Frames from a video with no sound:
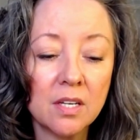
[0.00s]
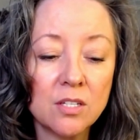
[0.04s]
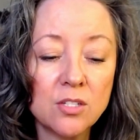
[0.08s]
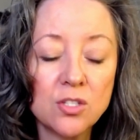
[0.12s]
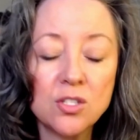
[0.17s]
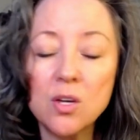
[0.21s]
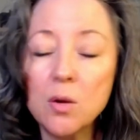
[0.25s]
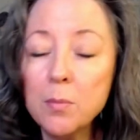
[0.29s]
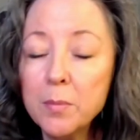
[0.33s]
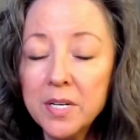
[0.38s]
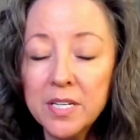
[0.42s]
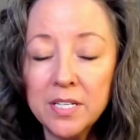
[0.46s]

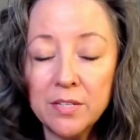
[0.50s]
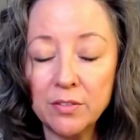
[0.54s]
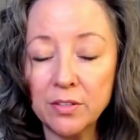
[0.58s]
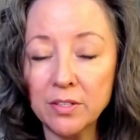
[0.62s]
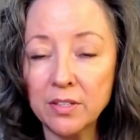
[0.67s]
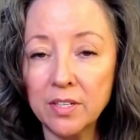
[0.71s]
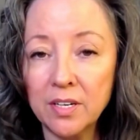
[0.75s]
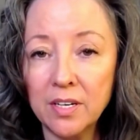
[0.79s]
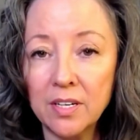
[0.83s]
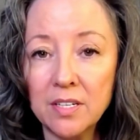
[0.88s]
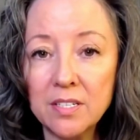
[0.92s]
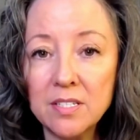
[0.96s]
so many
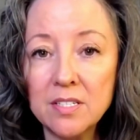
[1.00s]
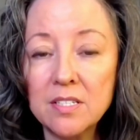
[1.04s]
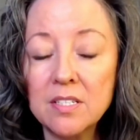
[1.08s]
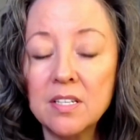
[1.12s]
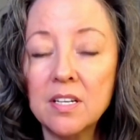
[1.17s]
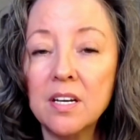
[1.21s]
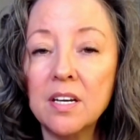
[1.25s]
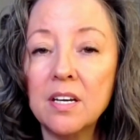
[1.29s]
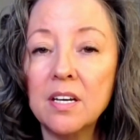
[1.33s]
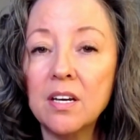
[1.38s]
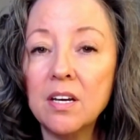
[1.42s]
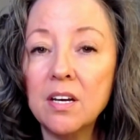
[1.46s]
different things,
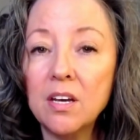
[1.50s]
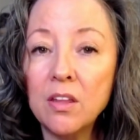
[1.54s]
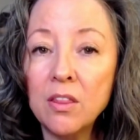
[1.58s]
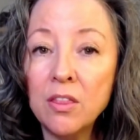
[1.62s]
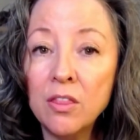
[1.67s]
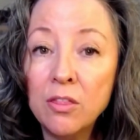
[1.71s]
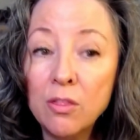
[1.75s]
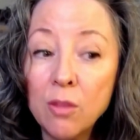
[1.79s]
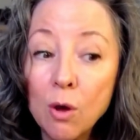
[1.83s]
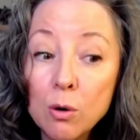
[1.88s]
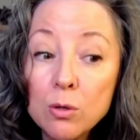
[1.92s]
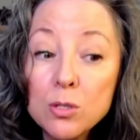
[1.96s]

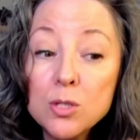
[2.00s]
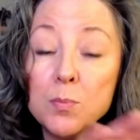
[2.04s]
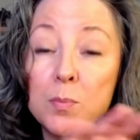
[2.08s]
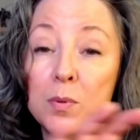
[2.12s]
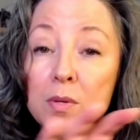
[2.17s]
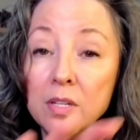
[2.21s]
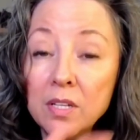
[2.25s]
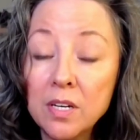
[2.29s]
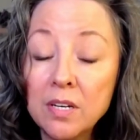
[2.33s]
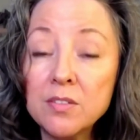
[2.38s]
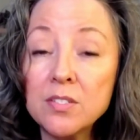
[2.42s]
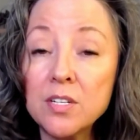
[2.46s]
those
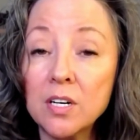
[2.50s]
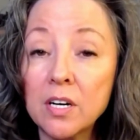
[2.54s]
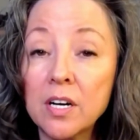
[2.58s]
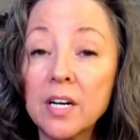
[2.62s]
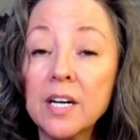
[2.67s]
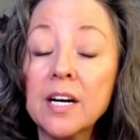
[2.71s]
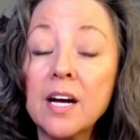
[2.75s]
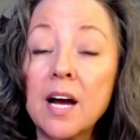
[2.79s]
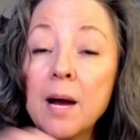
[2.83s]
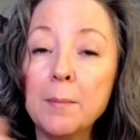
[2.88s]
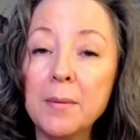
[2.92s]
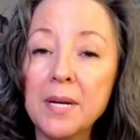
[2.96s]
beliefs are going
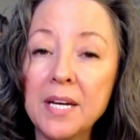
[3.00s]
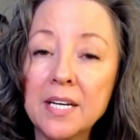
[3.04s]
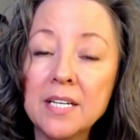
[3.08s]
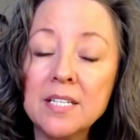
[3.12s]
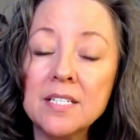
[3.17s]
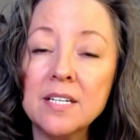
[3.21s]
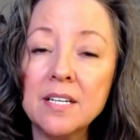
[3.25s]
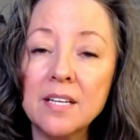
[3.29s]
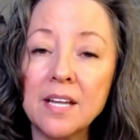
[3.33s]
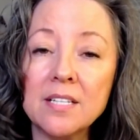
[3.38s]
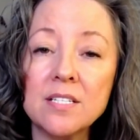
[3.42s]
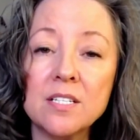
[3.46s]
to come
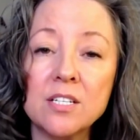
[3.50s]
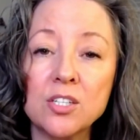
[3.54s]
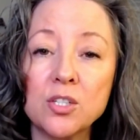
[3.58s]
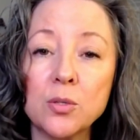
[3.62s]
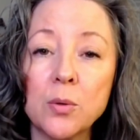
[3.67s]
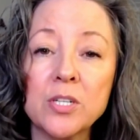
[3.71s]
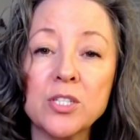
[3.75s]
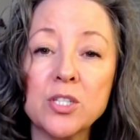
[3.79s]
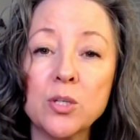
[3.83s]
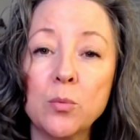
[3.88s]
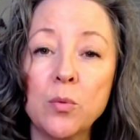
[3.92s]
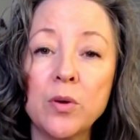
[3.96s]
into that
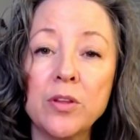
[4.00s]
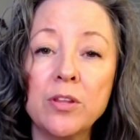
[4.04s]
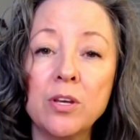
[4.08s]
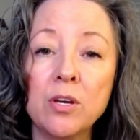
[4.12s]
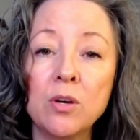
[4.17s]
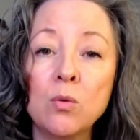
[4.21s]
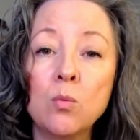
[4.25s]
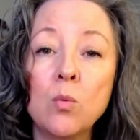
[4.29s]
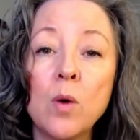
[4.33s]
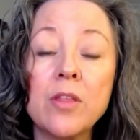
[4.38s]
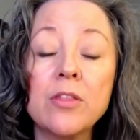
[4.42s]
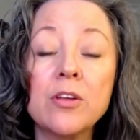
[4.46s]
situation with
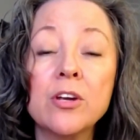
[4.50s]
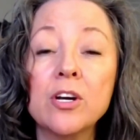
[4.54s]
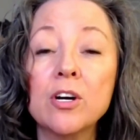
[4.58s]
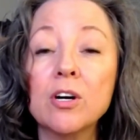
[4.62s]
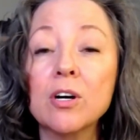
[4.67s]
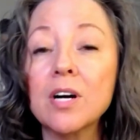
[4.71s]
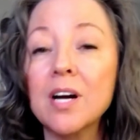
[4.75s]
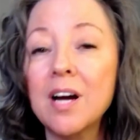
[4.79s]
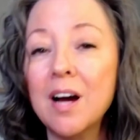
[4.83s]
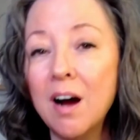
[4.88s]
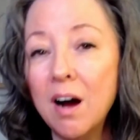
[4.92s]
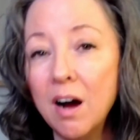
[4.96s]
you, whether you're
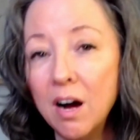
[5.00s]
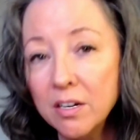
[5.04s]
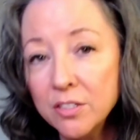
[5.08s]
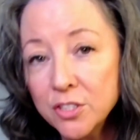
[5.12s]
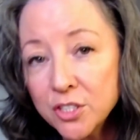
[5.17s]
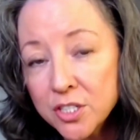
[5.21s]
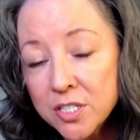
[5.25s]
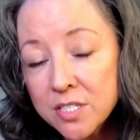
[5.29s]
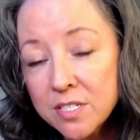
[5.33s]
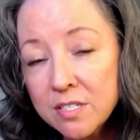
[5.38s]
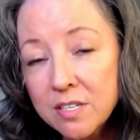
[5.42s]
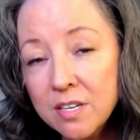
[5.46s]

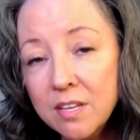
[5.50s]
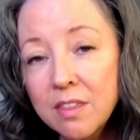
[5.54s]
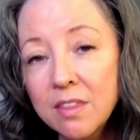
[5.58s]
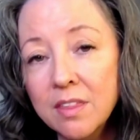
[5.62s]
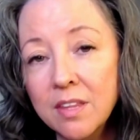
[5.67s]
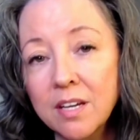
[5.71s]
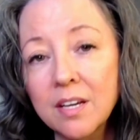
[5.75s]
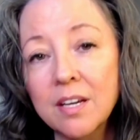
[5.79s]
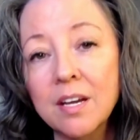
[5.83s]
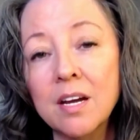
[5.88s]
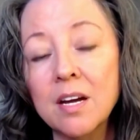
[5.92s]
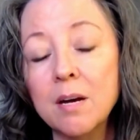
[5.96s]
consciously
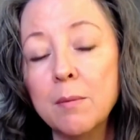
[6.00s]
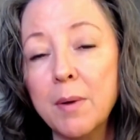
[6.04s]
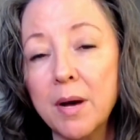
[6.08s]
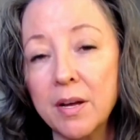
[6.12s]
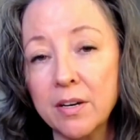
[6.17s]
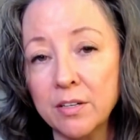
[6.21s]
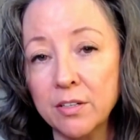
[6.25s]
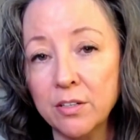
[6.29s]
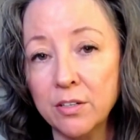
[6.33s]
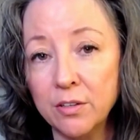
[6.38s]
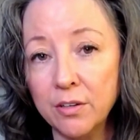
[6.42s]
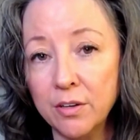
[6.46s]
thinking
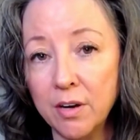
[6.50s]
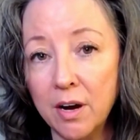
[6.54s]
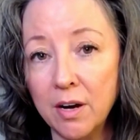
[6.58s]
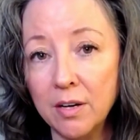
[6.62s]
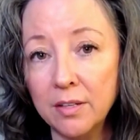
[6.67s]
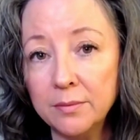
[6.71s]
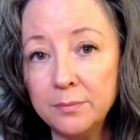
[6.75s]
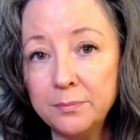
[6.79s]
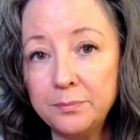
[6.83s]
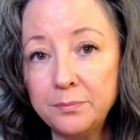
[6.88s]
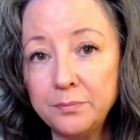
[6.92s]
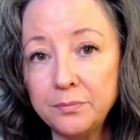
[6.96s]
about it or
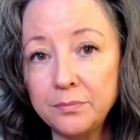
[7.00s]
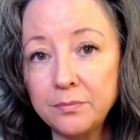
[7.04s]
not.